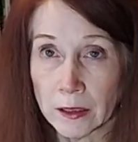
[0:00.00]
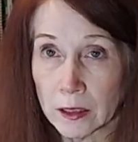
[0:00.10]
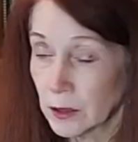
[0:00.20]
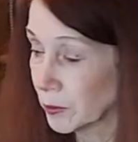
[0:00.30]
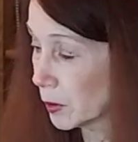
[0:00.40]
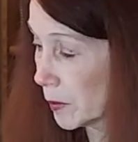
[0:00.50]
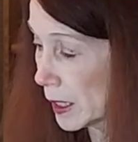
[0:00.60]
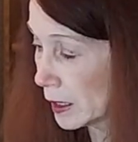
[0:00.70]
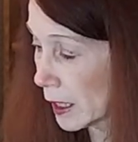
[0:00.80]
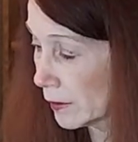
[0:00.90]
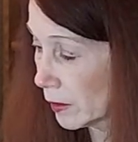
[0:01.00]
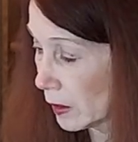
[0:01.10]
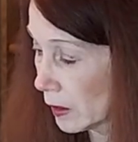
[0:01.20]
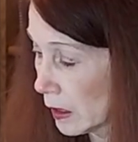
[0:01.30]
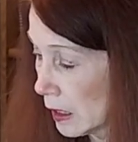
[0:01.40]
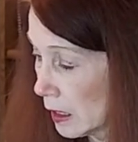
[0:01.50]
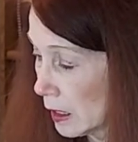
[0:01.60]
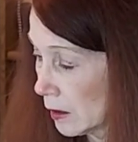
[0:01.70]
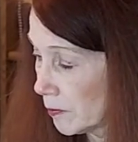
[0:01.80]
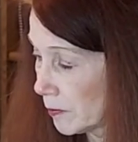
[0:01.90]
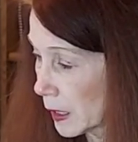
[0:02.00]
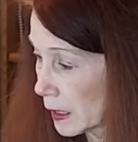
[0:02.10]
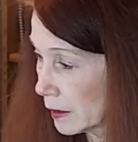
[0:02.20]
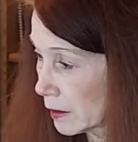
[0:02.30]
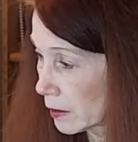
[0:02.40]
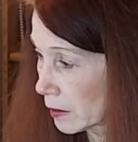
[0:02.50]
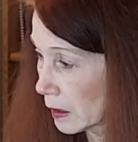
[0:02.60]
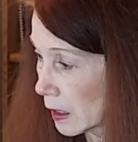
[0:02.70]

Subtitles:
implementing, I think. But